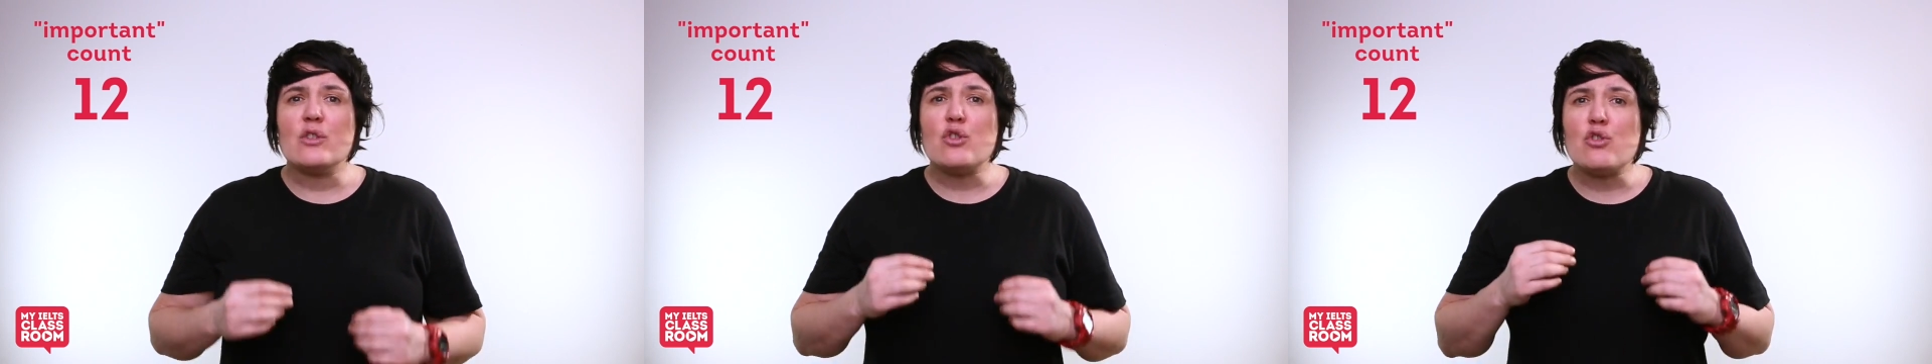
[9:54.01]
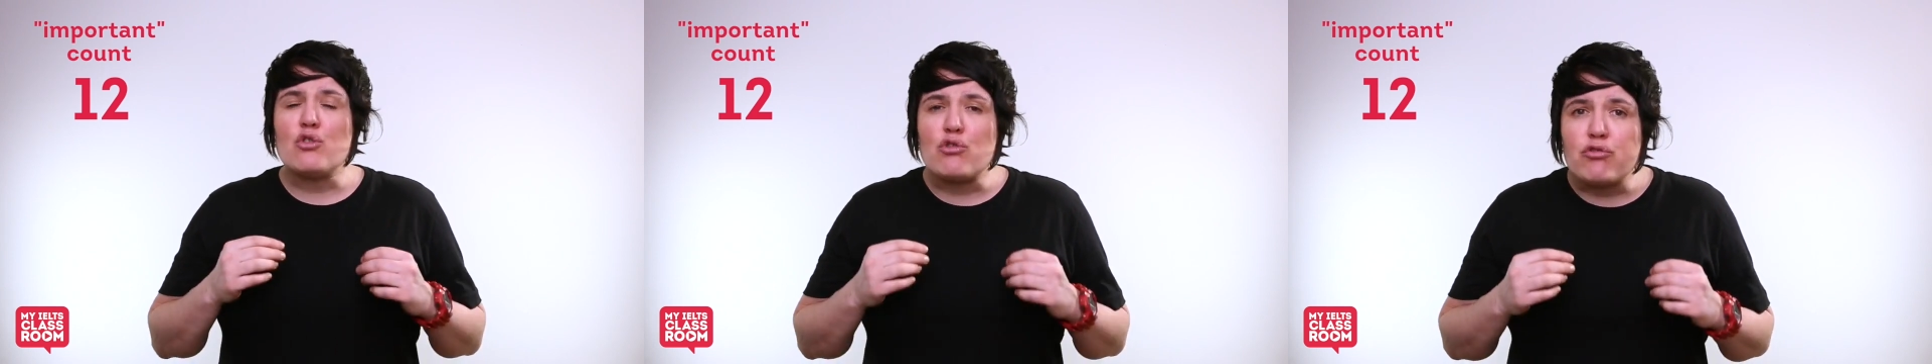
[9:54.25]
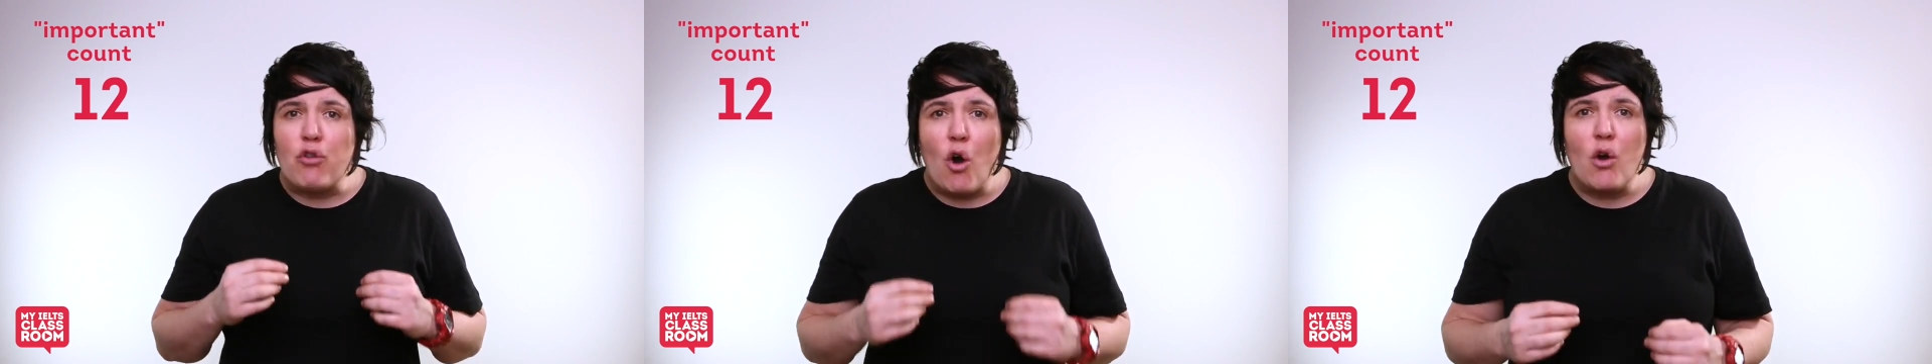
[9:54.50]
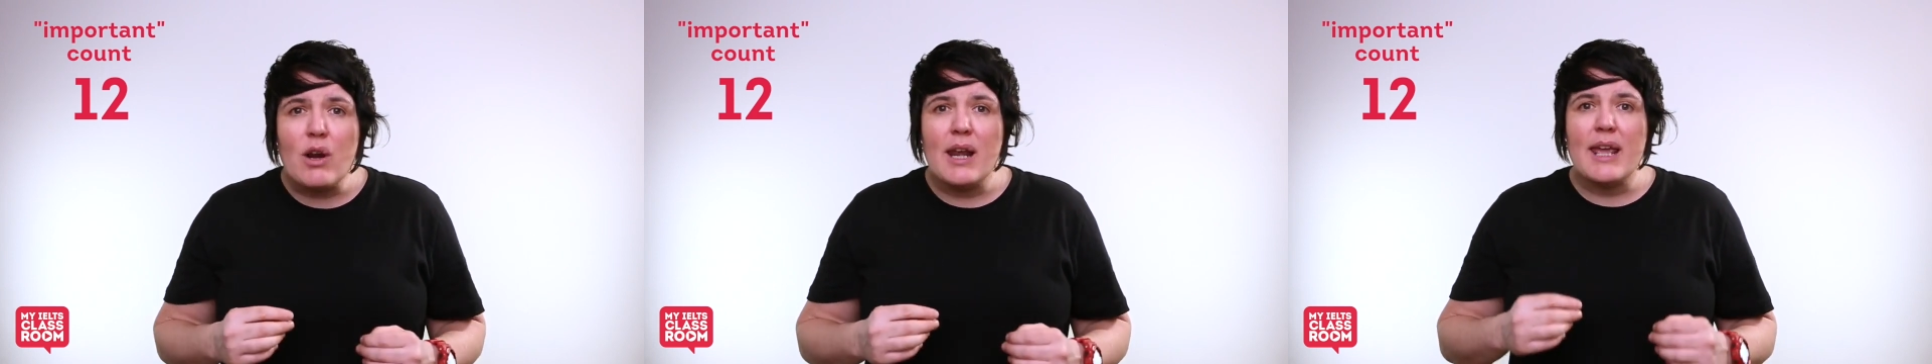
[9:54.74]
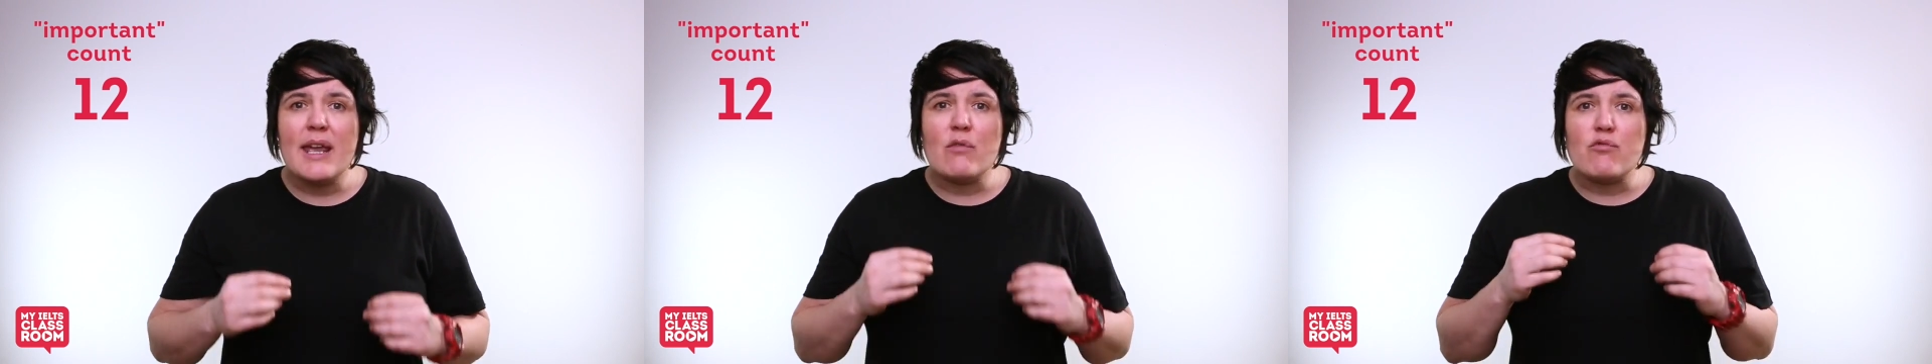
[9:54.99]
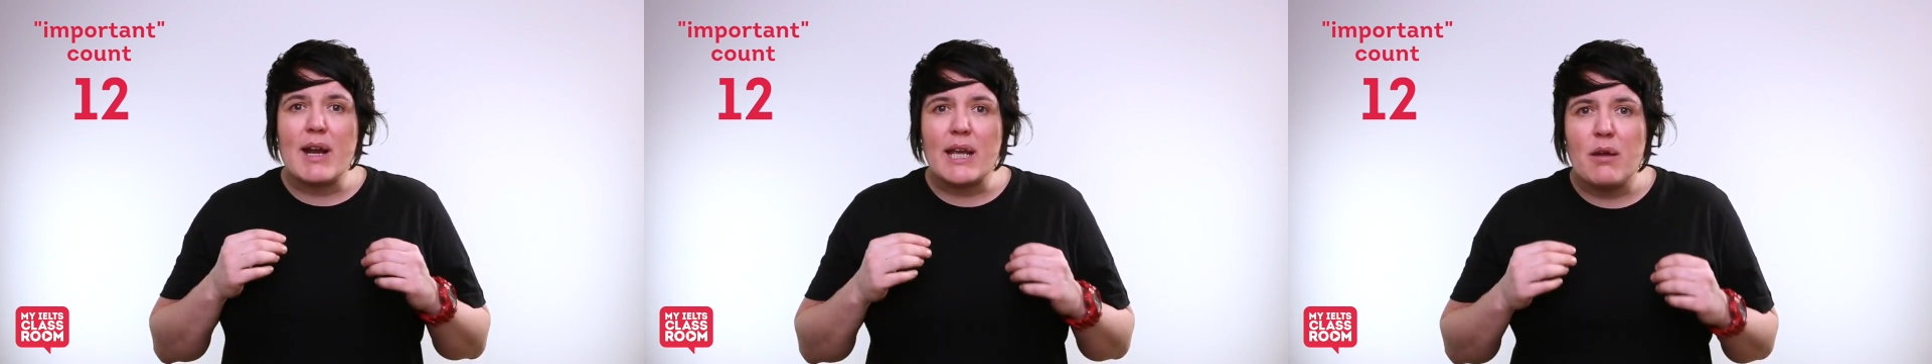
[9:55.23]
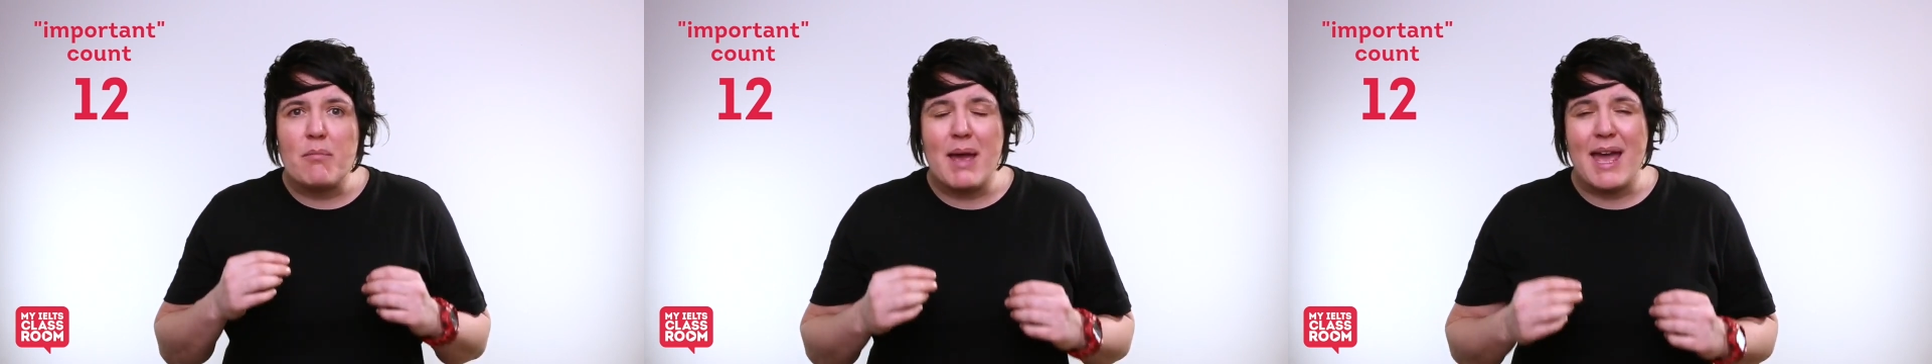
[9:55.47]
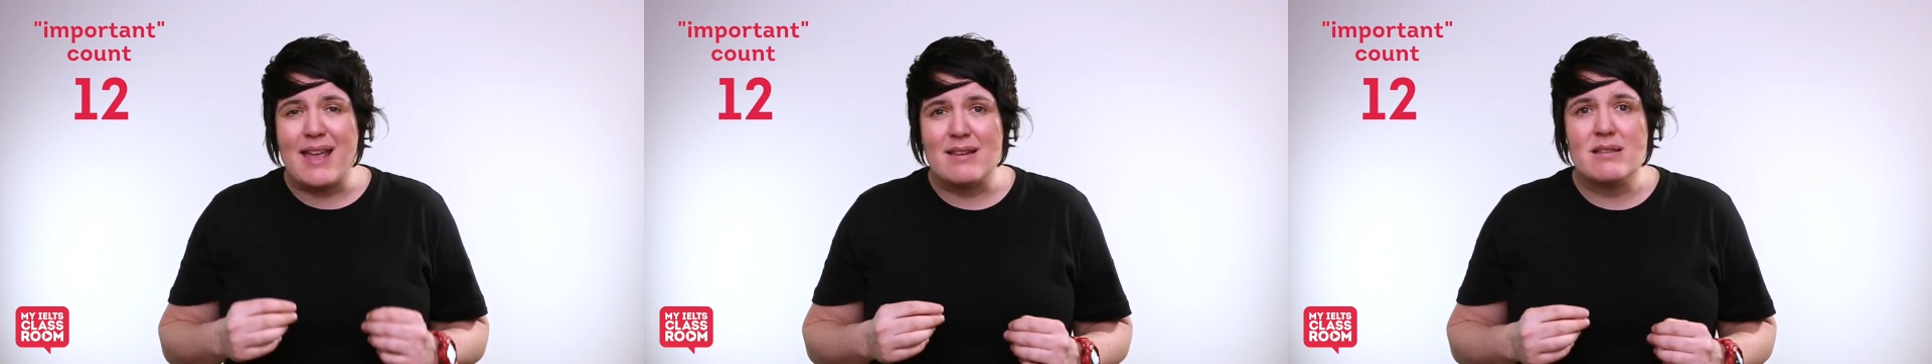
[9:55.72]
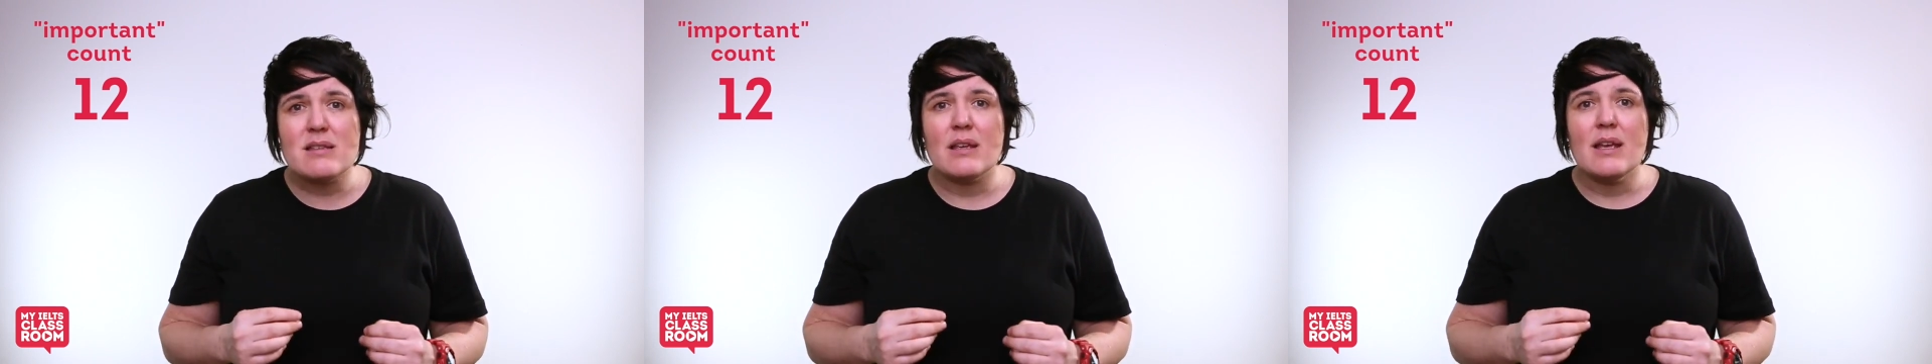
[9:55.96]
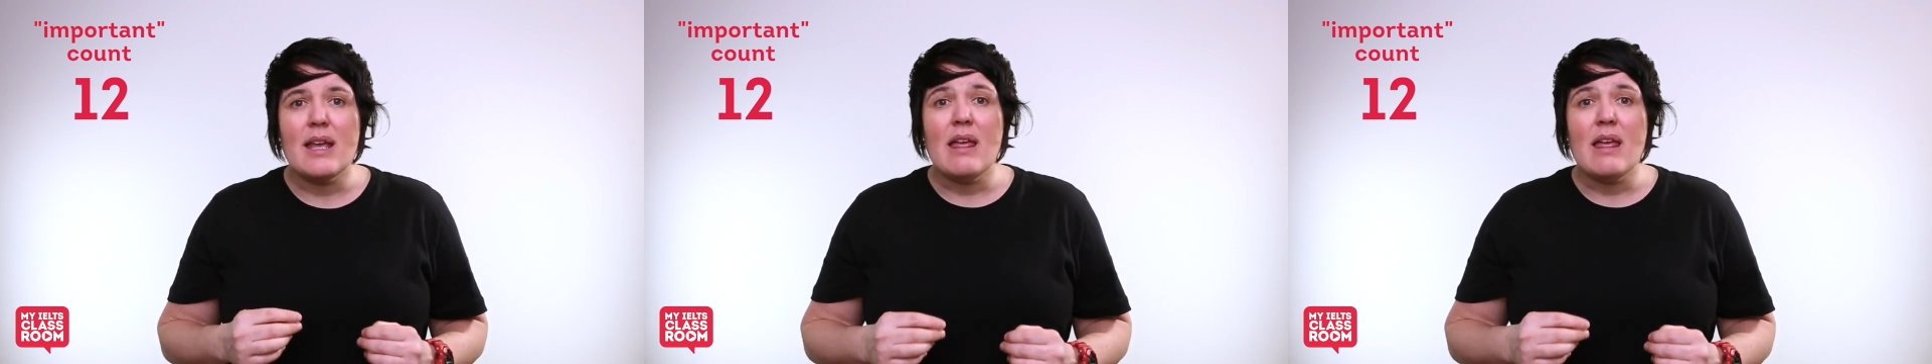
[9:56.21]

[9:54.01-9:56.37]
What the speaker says: strongly recommend